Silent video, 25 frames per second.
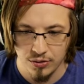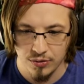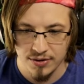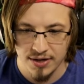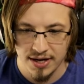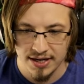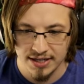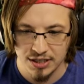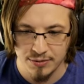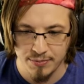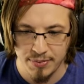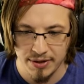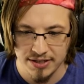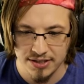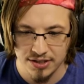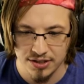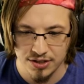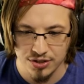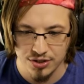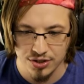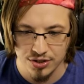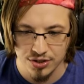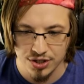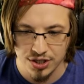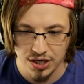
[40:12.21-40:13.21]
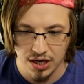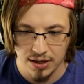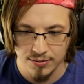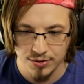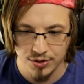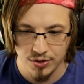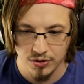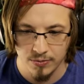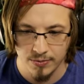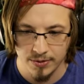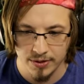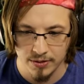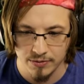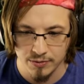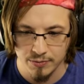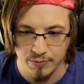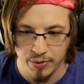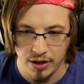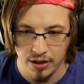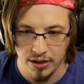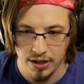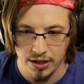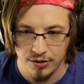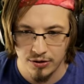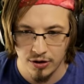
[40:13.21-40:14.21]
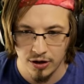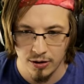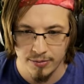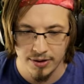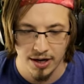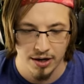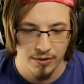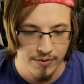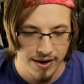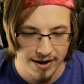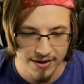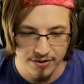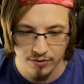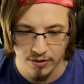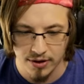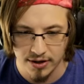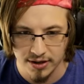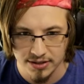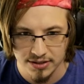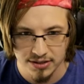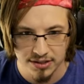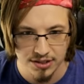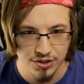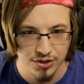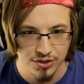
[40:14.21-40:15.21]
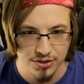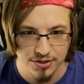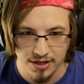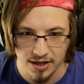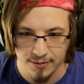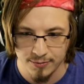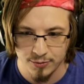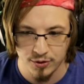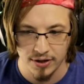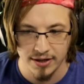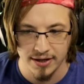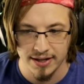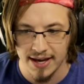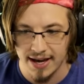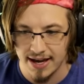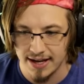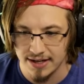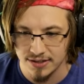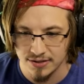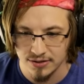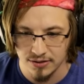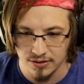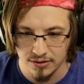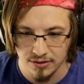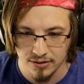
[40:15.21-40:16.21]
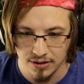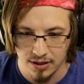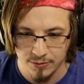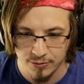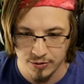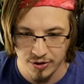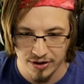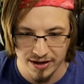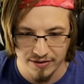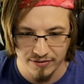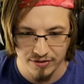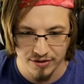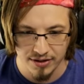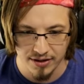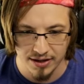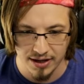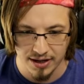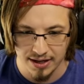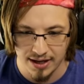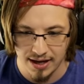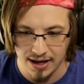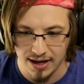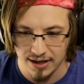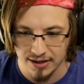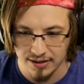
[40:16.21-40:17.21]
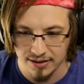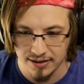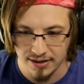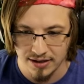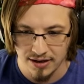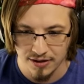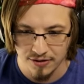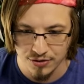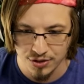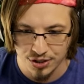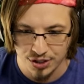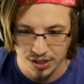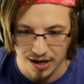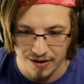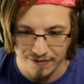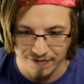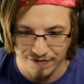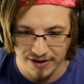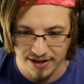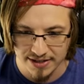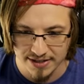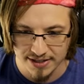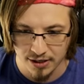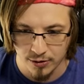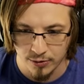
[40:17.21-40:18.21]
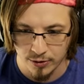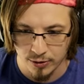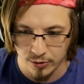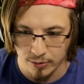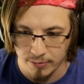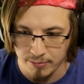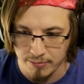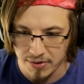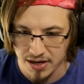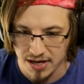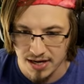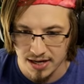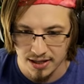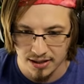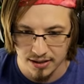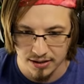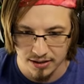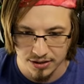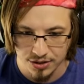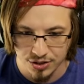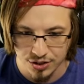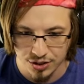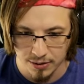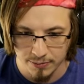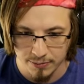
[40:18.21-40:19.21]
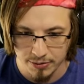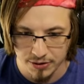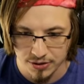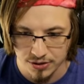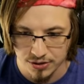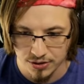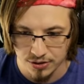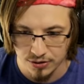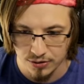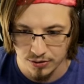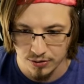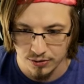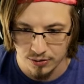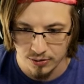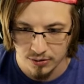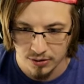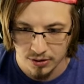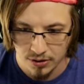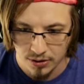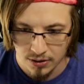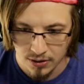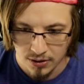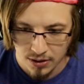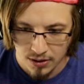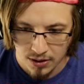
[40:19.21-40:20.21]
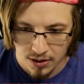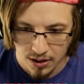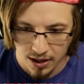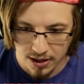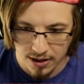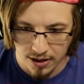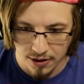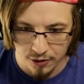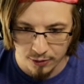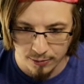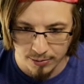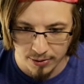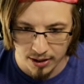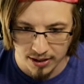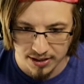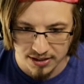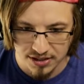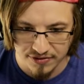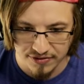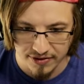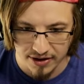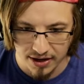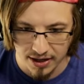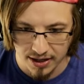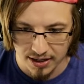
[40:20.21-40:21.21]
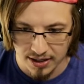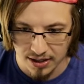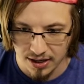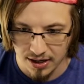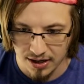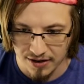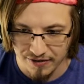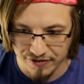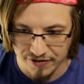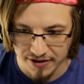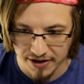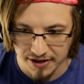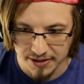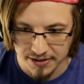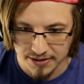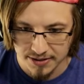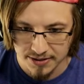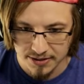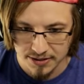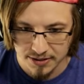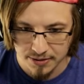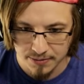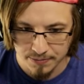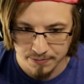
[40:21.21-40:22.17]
Next base edition shop joker becomes polychrome, but I'd rather honestly just upgrade castle, upgrade everything I got, get another shop phase. I don't want to immediately jump into another boss uh, phase.